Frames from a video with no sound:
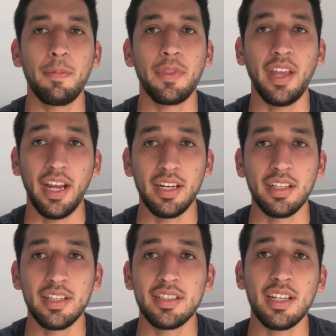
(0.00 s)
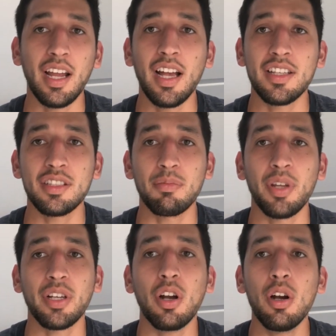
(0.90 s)
the analyst and I asked him,
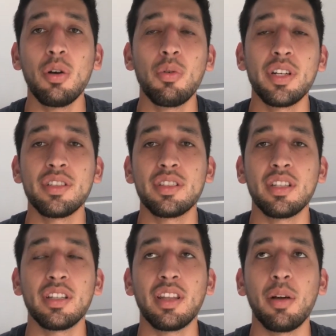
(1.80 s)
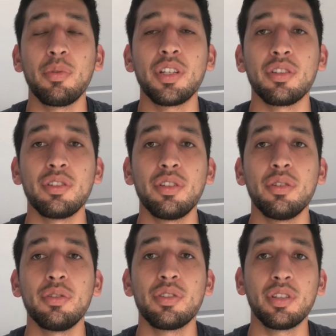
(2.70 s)
like, oh, what is it that we can
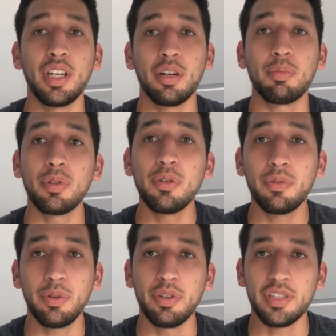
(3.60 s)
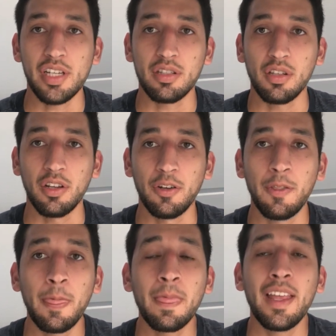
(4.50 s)
do to get approved through the Tesla loan?
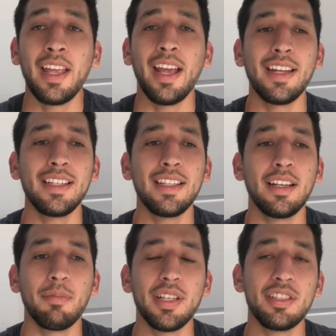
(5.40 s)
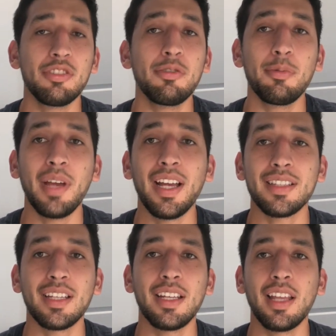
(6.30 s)
And he messaged me back
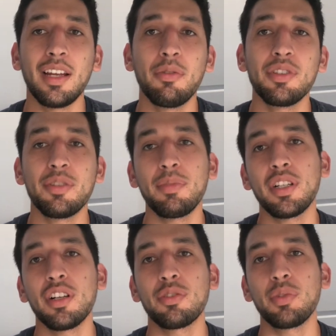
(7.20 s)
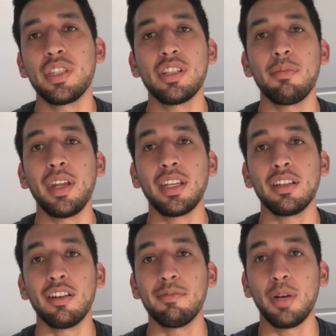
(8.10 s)
saying that it wasn't because we didn't make
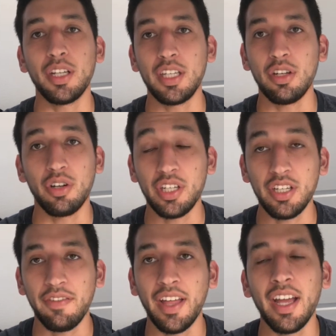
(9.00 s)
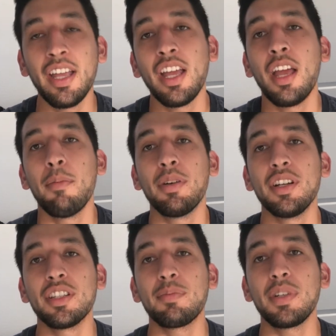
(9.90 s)
enough money or any of that, but
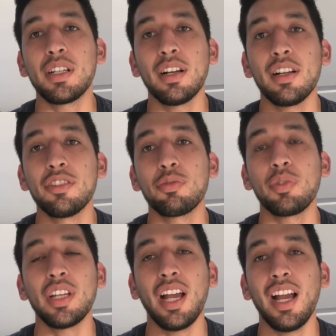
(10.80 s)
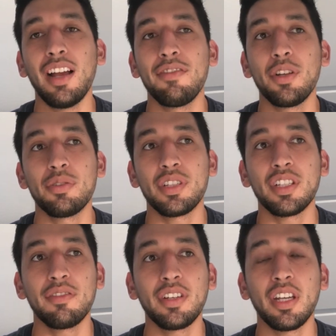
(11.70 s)
it's because we have no
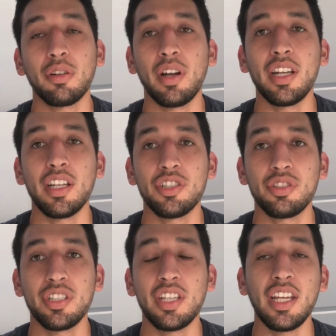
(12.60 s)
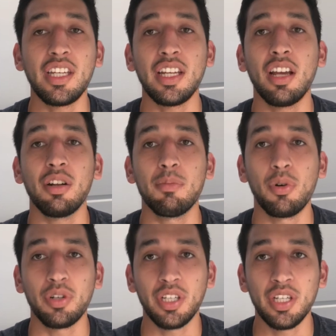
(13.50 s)
significant credit history taking out a
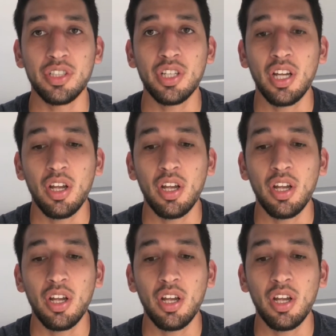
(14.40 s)
mortgage